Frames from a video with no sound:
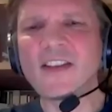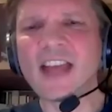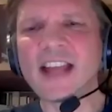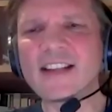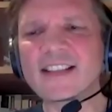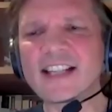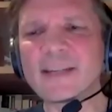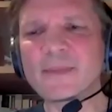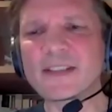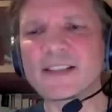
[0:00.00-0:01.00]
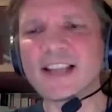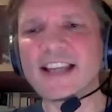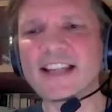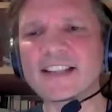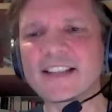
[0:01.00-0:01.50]
then it seems to
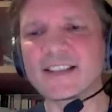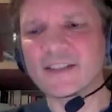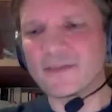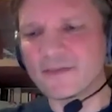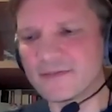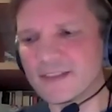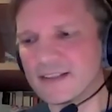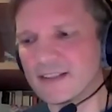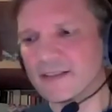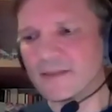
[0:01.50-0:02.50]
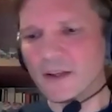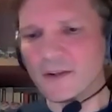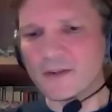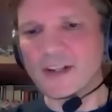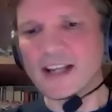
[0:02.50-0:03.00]
take a sort of
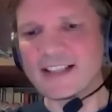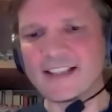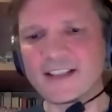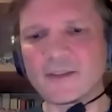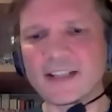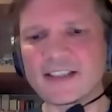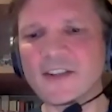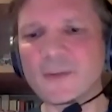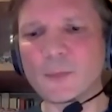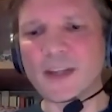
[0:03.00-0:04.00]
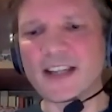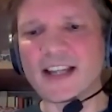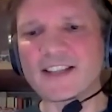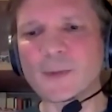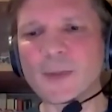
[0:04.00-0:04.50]
180-degree turn when they
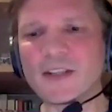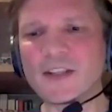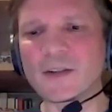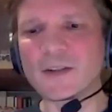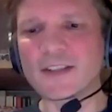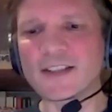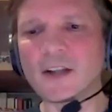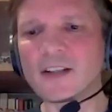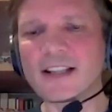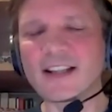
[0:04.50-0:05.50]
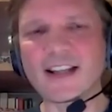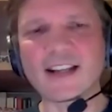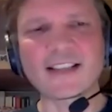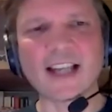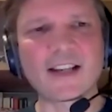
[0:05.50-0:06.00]
get to India, and suddenly they
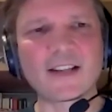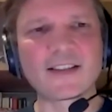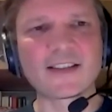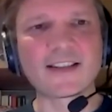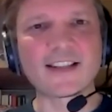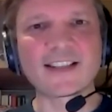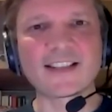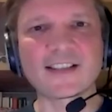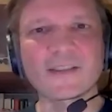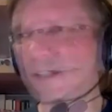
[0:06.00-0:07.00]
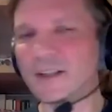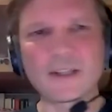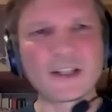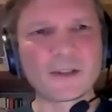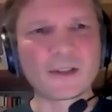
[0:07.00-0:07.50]
get taken to this
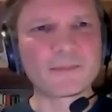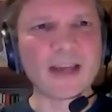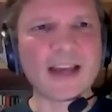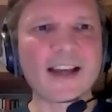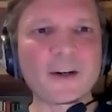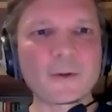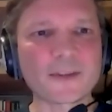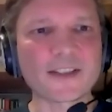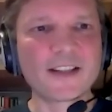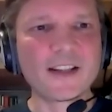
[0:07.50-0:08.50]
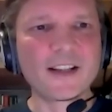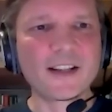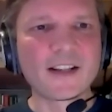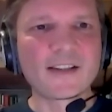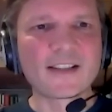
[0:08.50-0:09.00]
colonial house,
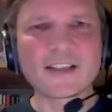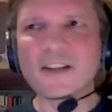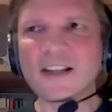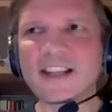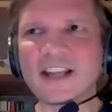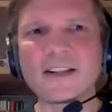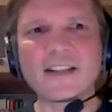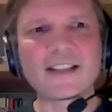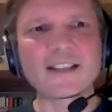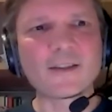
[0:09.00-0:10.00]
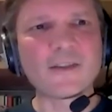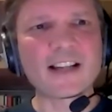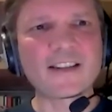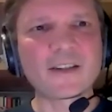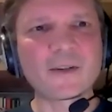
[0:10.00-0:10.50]
and suddenly they're in this sort of
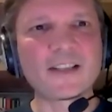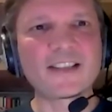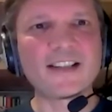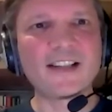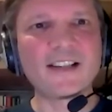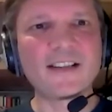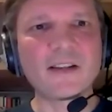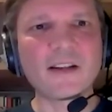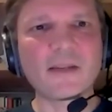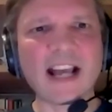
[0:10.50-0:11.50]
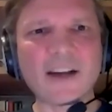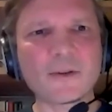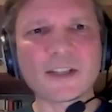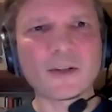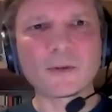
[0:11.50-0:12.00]
Agatha Christie
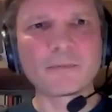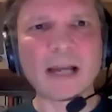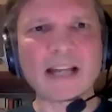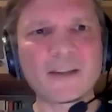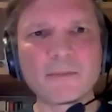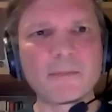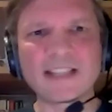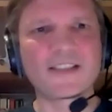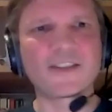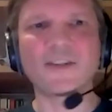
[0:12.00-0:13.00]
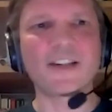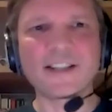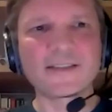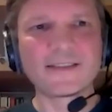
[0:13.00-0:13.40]
household manor mystery.